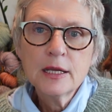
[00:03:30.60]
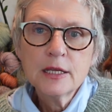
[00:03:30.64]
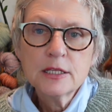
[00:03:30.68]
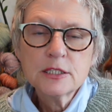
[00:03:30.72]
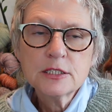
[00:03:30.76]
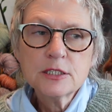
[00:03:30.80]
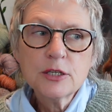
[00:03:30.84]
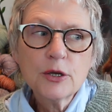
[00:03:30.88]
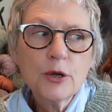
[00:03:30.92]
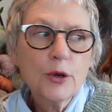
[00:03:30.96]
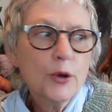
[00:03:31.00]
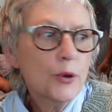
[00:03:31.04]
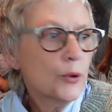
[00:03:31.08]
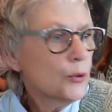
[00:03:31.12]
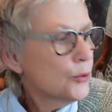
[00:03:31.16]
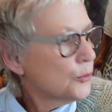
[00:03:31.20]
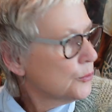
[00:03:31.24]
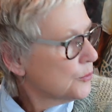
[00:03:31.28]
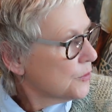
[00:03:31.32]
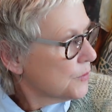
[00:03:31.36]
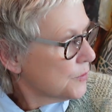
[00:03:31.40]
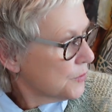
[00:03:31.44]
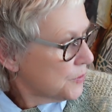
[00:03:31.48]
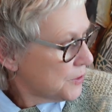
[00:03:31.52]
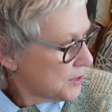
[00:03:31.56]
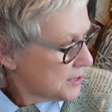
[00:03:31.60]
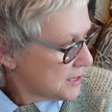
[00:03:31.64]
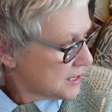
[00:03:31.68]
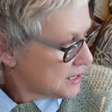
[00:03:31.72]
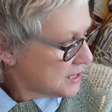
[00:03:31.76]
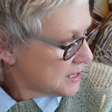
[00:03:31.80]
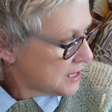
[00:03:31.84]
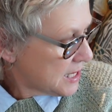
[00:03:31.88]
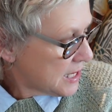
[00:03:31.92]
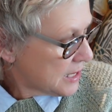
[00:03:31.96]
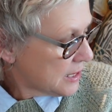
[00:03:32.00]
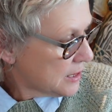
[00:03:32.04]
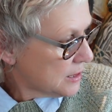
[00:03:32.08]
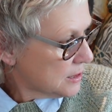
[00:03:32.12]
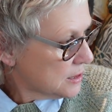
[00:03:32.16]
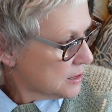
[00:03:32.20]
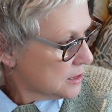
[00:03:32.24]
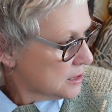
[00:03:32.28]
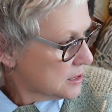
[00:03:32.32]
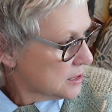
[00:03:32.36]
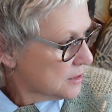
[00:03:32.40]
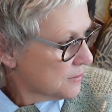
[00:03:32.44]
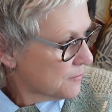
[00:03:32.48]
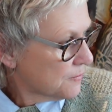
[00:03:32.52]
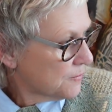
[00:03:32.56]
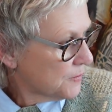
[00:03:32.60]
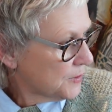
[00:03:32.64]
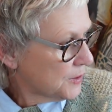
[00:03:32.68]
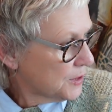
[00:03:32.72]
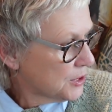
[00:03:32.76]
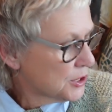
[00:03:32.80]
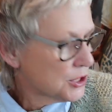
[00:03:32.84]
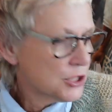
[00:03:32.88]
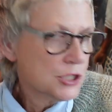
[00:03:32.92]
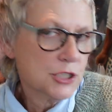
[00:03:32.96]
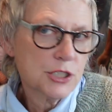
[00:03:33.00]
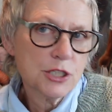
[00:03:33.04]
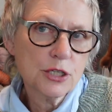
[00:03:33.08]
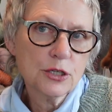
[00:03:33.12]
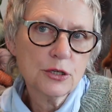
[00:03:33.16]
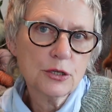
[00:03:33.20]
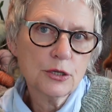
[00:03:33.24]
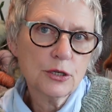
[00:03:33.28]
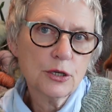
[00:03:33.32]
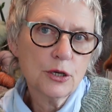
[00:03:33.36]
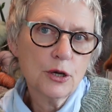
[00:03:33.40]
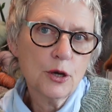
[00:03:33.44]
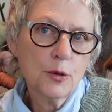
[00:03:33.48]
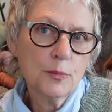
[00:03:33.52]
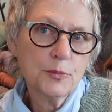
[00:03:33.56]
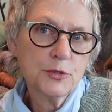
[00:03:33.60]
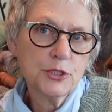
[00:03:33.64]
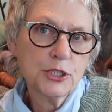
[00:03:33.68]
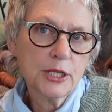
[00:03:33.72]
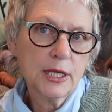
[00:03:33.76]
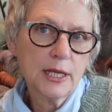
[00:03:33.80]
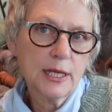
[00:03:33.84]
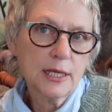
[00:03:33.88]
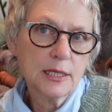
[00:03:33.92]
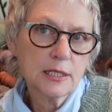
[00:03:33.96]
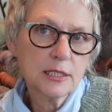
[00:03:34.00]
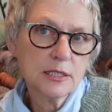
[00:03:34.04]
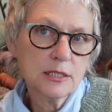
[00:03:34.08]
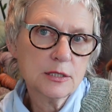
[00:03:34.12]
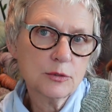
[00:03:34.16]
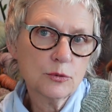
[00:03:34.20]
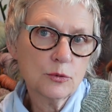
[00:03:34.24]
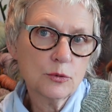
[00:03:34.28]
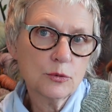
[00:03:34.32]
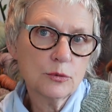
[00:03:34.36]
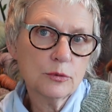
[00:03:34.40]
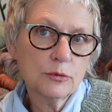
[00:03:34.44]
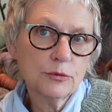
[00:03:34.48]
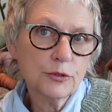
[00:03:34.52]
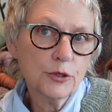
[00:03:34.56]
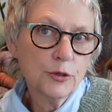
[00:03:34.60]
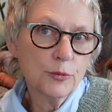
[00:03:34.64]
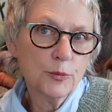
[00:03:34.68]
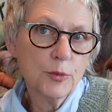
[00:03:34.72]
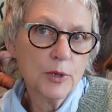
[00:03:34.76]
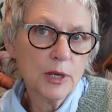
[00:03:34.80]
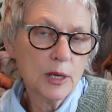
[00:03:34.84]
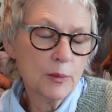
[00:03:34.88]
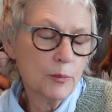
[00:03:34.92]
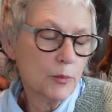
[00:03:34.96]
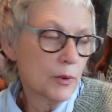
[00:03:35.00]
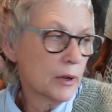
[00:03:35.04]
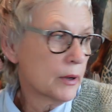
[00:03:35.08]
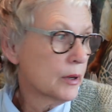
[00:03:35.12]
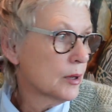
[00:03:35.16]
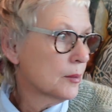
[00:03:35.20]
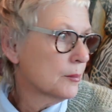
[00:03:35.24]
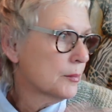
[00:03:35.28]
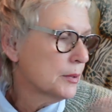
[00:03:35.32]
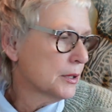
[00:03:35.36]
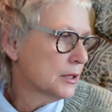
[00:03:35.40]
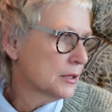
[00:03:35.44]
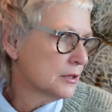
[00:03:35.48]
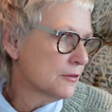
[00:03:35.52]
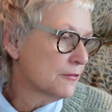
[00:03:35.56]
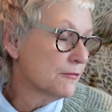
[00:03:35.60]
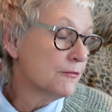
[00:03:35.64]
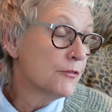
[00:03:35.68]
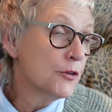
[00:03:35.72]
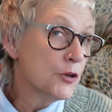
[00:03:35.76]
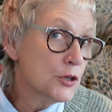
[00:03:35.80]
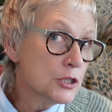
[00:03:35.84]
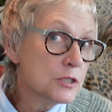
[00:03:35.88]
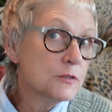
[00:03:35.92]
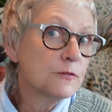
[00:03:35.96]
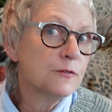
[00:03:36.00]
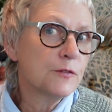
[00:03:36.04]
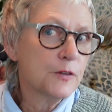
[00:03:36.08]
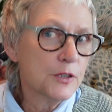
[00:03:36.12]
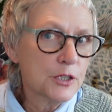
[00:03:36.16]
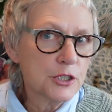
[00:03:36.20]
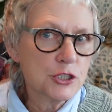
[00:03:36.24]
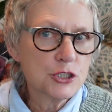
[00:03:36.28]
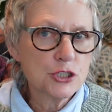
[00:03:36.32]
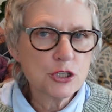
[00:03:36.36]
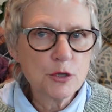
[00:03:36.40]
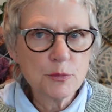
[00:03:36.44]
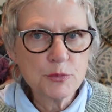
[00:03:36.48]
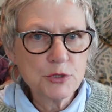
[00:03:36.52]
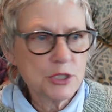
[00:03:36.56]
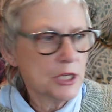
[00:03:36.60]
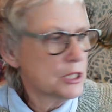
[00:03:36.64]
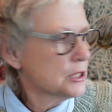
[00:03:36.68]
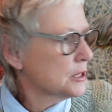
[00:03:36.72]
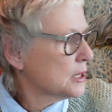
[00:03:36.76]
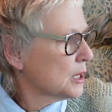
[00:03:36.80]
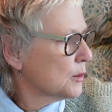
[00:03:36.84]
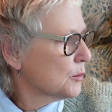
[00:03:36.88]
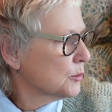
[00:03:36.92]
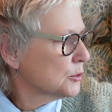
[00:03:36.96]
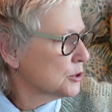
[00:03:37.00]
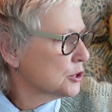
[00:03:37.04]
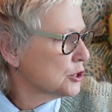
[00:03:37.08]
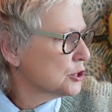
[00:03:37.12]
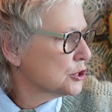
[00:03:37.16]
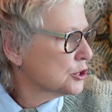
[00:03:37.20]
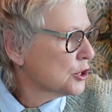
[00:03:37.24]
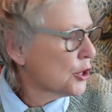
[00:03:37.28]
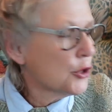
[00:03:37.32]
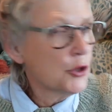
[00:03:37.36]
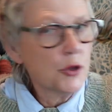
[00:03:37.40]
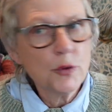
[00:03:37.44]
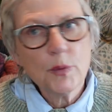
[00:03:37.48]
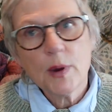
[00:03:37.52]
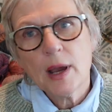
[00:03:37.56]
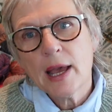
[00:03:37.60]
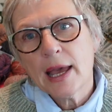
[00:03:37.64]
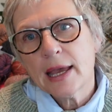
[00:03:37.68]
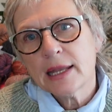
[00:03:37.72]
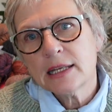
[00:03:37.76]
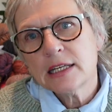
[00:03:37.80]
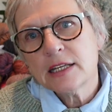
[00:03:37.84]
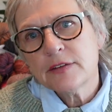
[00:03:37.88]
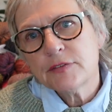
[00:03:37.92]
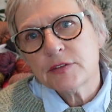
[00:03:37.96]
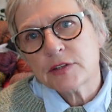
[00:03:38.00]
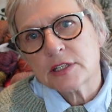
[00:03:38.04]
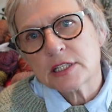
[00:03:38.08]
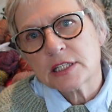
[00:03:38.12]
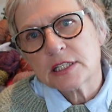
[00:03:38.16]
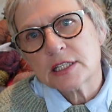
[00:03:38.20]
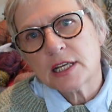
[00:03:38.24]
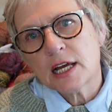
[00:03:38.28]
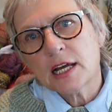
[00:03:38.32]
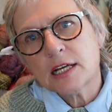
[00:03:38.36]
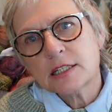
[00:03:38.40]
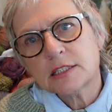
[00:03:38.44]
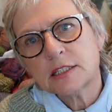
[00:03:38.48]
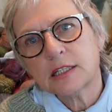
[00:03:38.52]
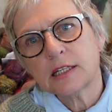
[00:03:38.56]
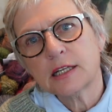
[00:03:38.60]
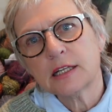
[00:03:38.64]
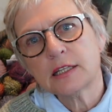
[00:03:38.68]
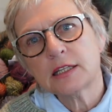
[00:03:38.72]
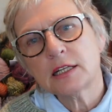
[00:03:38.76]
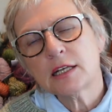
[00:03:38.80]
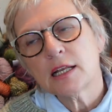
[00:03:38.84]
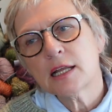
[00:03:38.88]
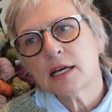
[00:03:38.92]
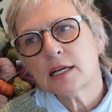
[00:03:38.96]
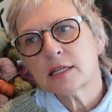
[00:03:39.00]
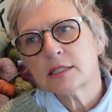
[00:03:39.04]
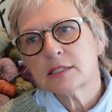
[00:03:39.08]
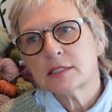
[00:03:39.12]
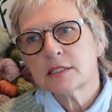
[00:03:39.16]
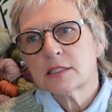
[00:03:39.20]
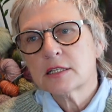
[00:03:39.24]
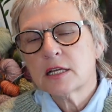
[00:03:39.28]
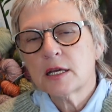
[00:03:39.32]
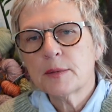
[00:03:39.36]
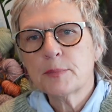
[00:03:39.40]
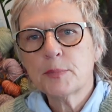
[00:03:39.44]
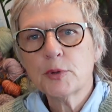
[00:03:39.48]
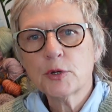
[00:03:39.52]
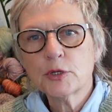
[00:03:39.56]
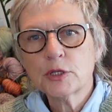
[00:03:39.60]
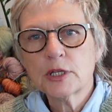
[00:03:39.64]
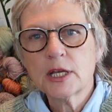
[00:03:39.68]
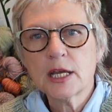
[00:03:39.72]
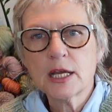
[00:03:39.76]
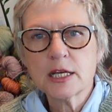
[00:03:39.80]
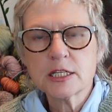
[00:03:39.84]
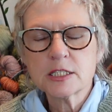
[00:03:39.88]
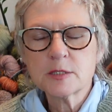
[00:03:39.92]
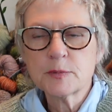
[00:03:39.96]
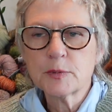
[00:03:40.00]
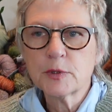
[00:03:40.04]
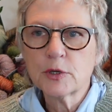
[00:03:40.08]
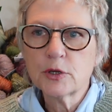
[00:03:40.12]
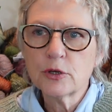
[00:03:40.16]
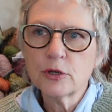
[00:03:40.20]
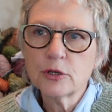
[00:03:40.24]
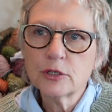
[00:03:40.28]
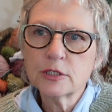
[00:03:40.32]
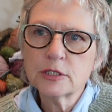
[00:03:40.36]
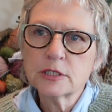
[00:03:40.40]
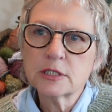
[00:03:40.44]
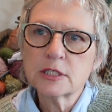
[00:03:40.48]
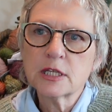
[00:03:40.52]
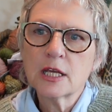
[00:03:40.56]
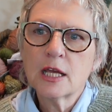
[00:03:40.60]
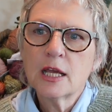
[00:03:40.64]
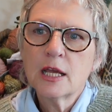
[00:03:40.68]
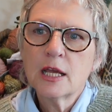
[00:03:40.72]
So the second finished object, or not what I'm wearing, but the first finished object I want to show you, I hadn't even started at the last podcast because